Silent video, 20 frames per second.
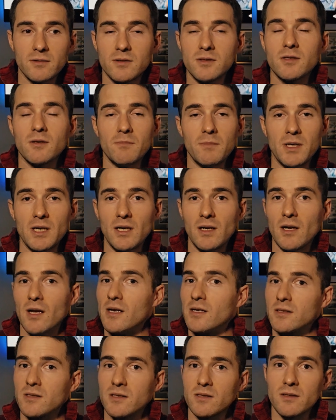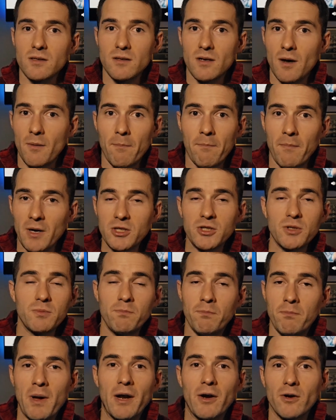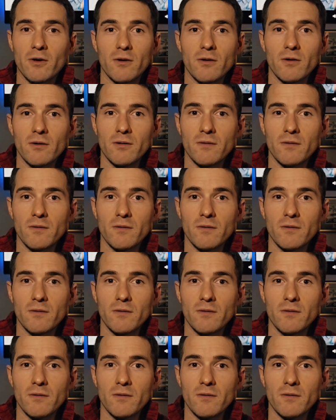to me is a much better